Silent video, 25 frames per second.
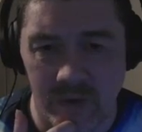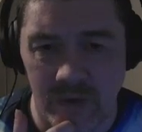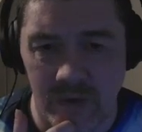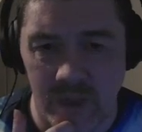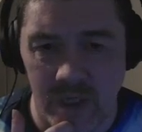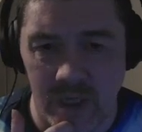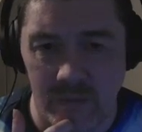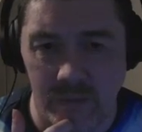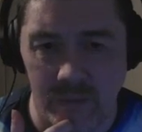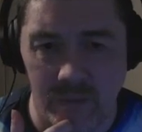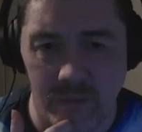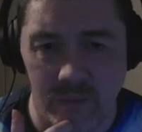
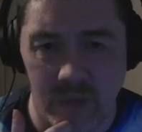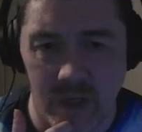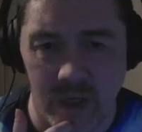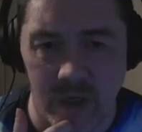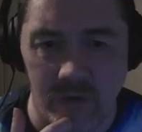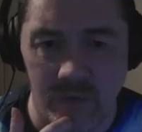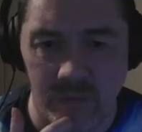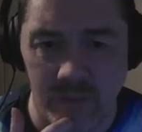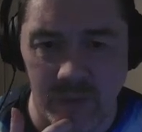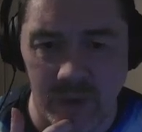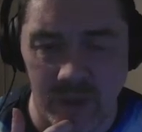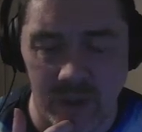10
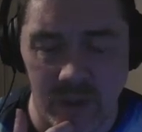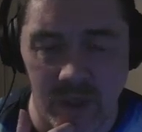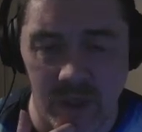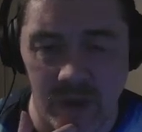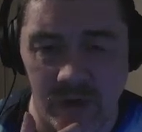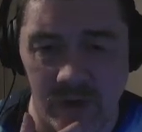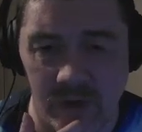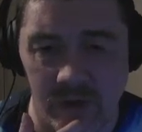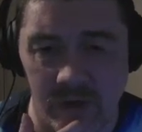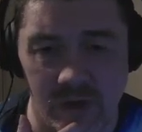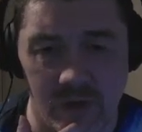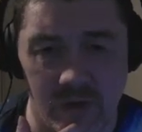health
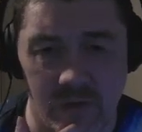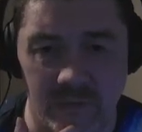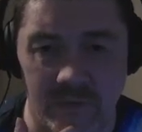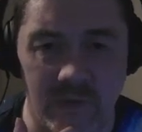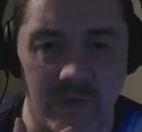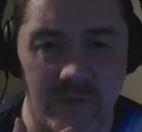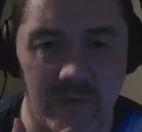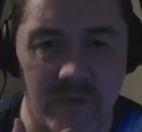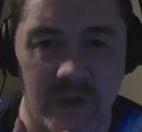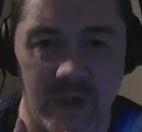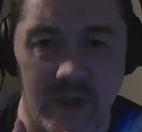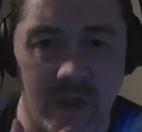mutations or
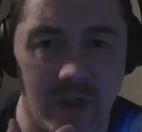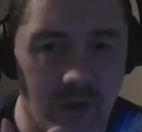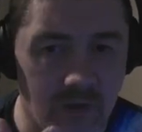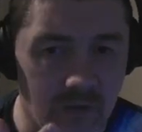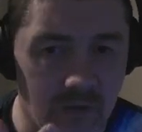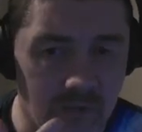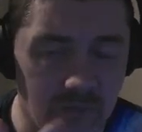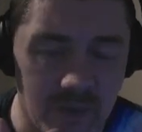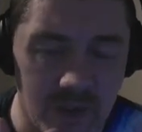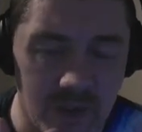15 health